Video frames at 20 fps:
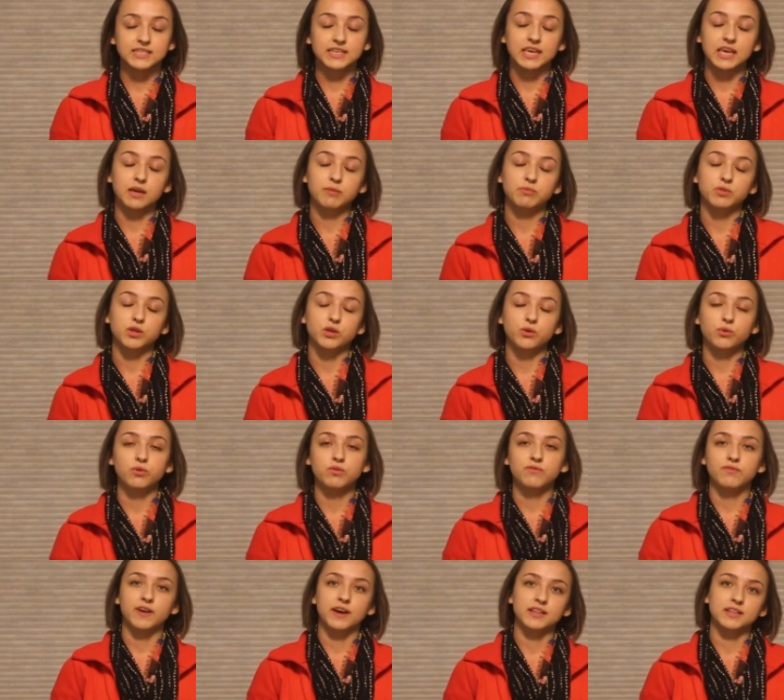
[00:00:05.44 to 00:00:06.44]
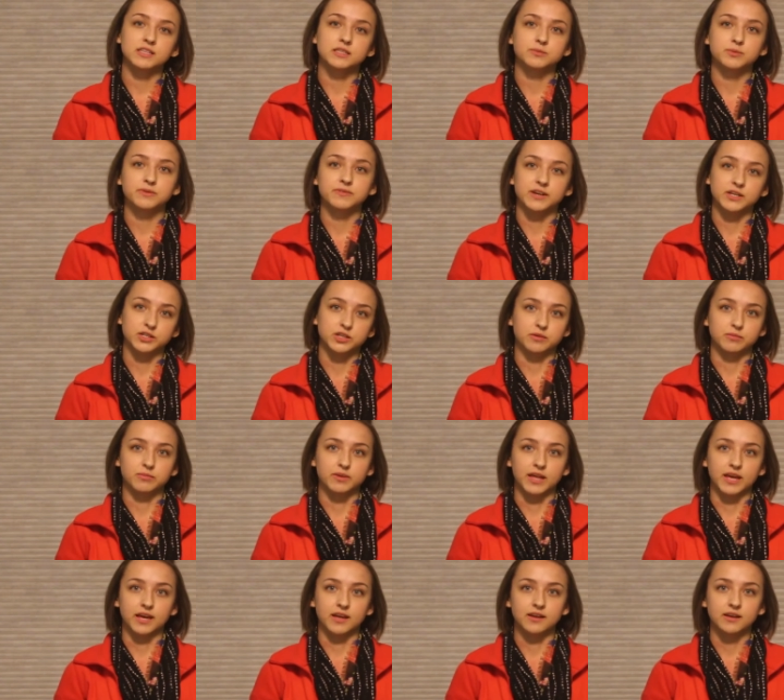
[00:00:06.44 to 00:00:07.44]
to keep the Youth Violence Prevention
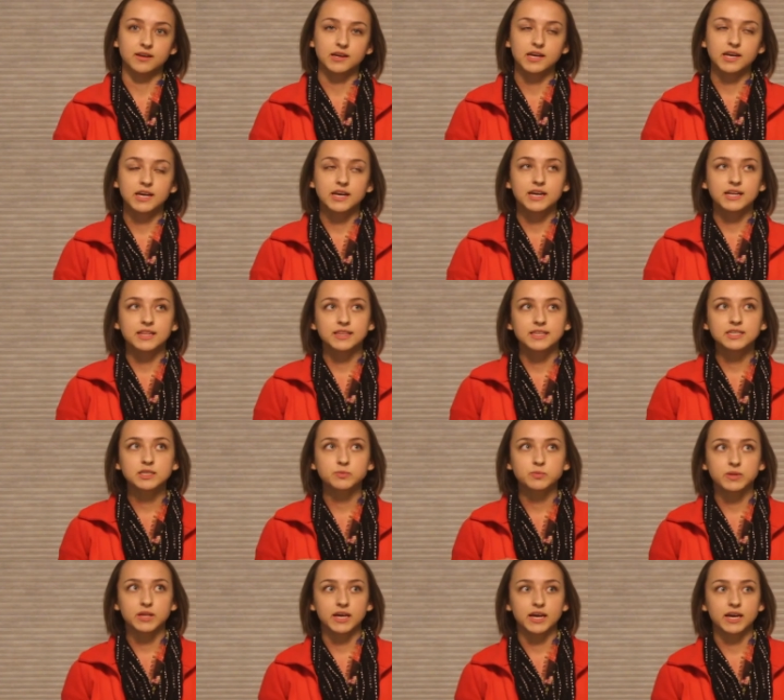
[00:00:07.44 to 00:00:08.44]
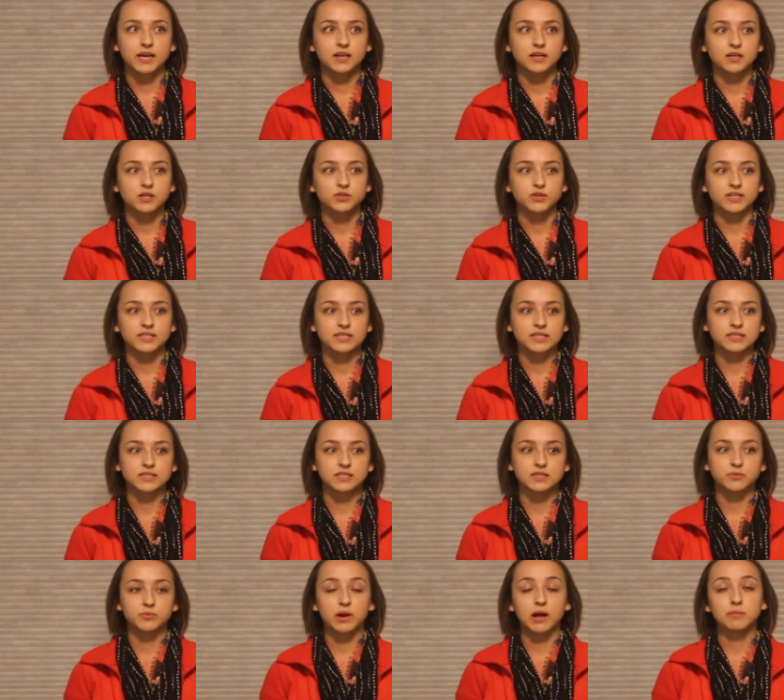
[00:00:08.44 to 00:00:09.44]
Plan. This plan addresses
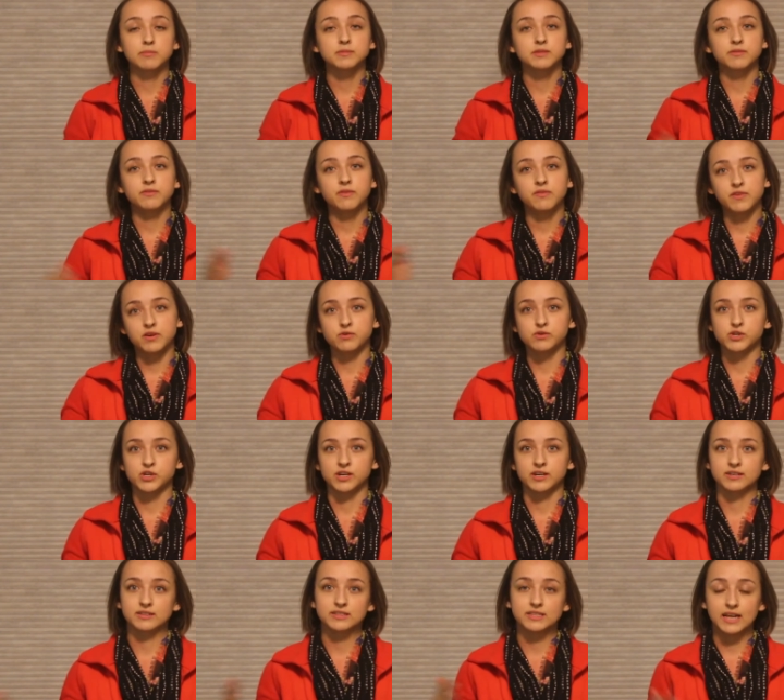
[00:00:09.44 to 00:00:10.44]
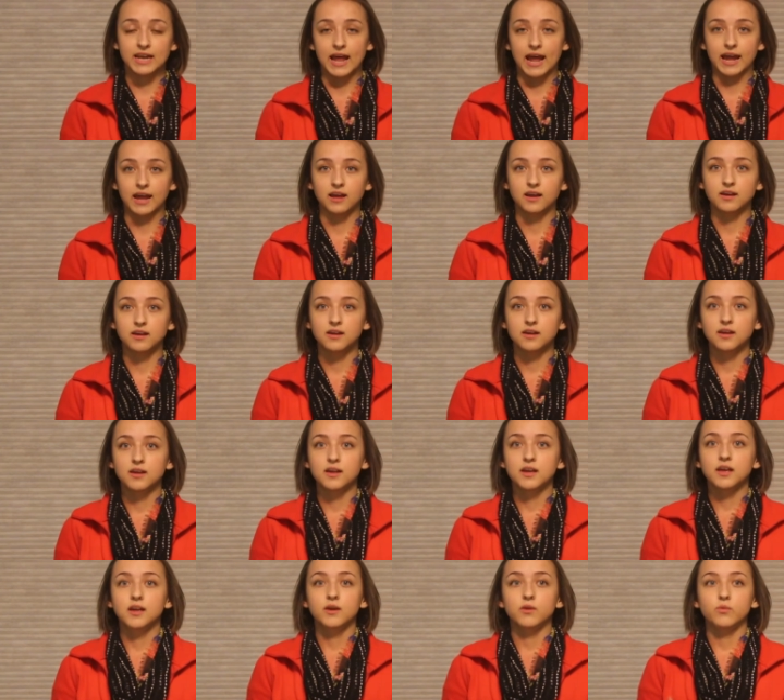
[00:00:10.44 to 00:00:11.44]
the problems of the future today.
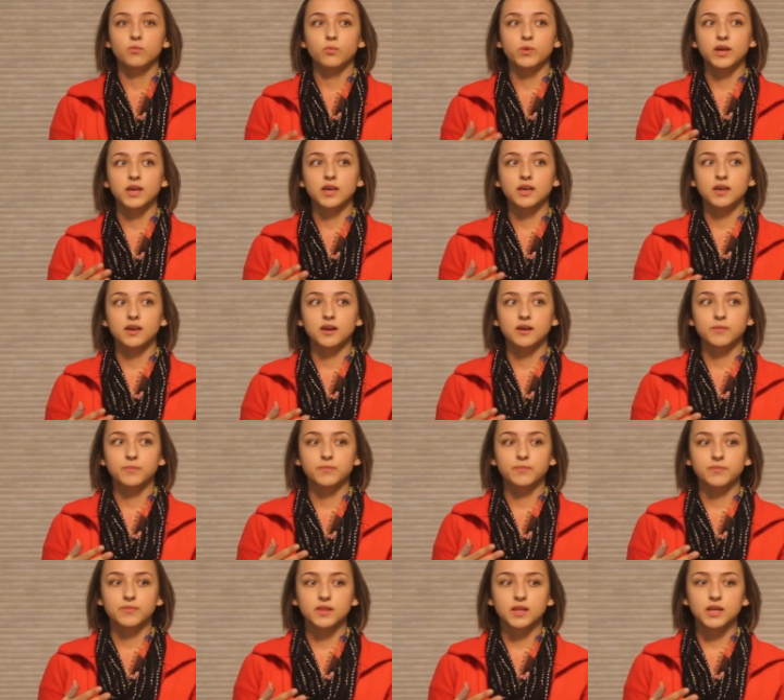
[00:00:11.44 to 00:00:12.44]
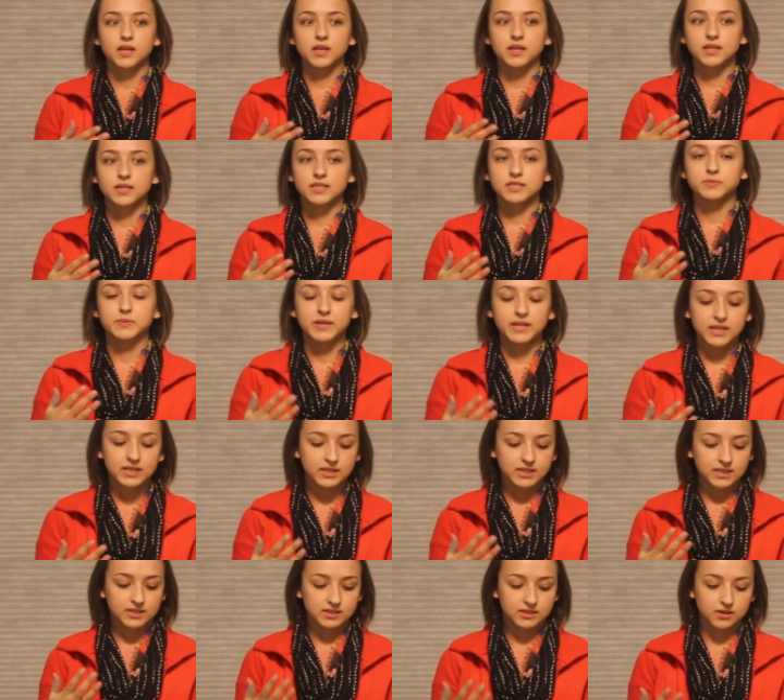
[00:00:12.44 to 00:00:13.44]
This
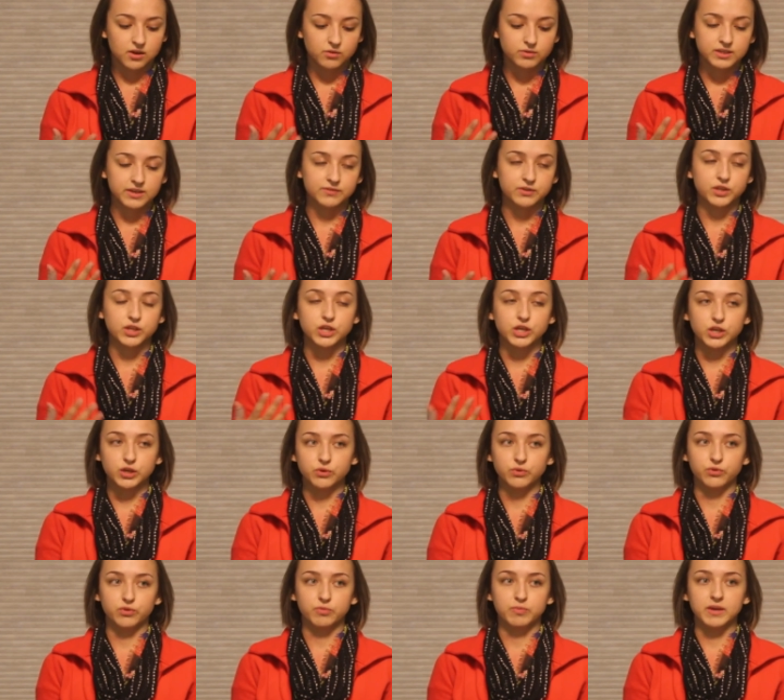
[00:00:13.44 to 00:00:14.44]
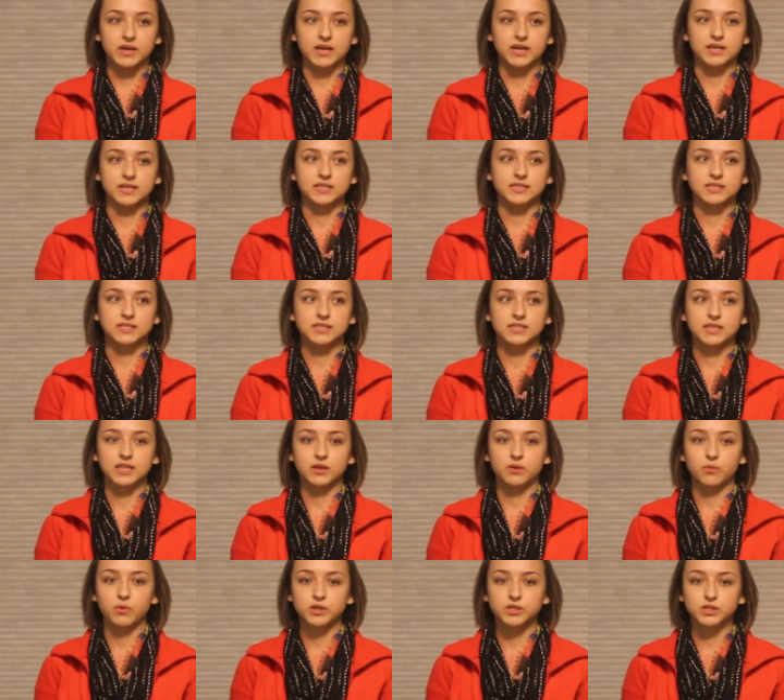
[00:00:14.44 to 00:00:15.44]
plan goes after the youth because
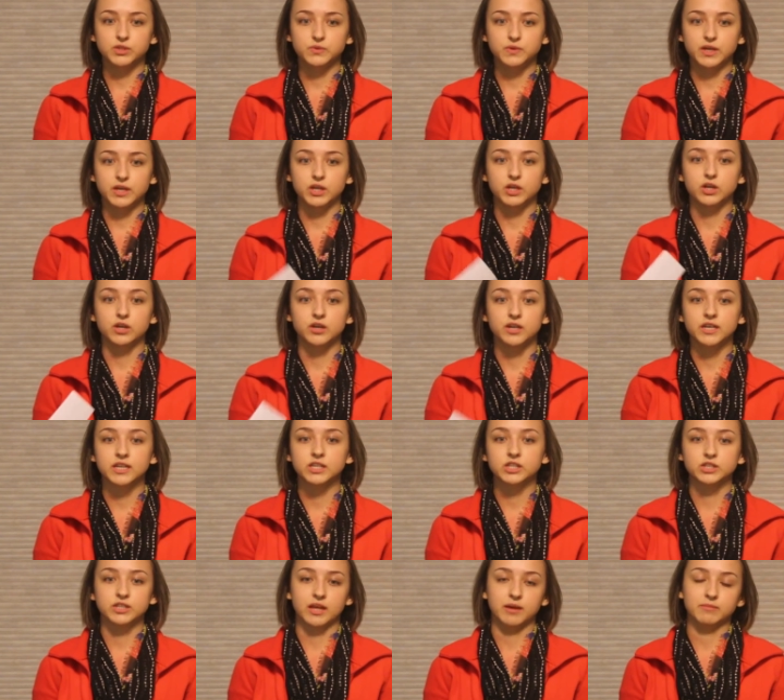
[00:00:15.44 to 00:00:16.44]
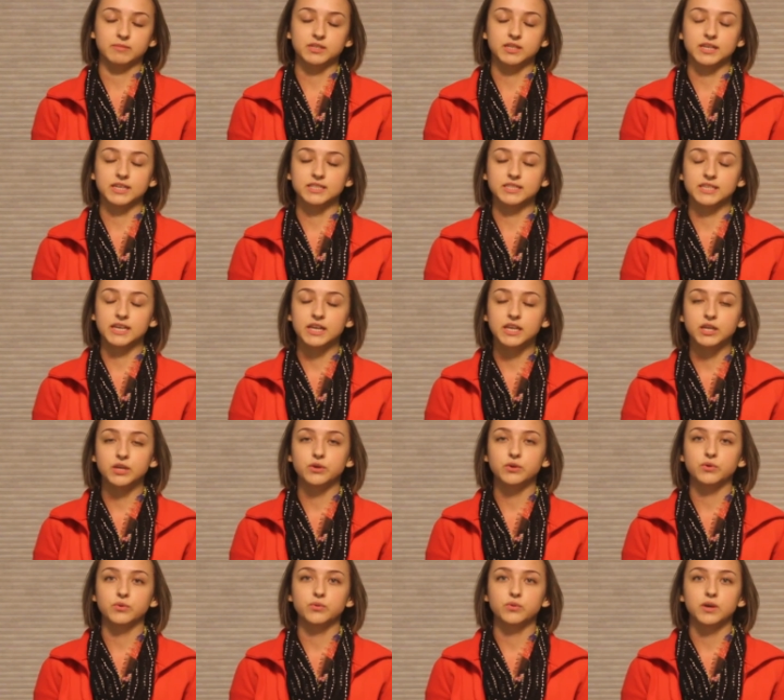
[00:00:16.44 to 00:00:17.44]
they want to encourage them to
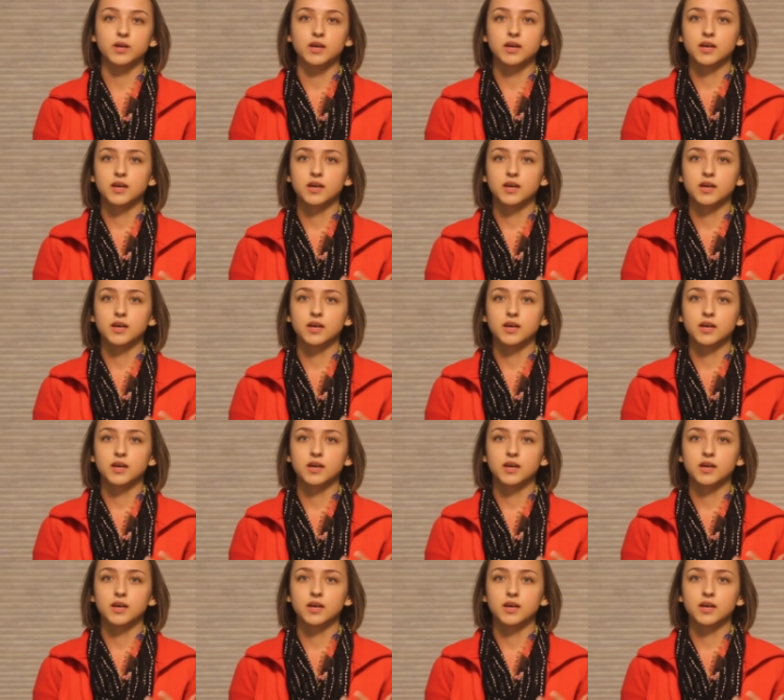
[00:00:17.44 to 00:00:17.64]
continue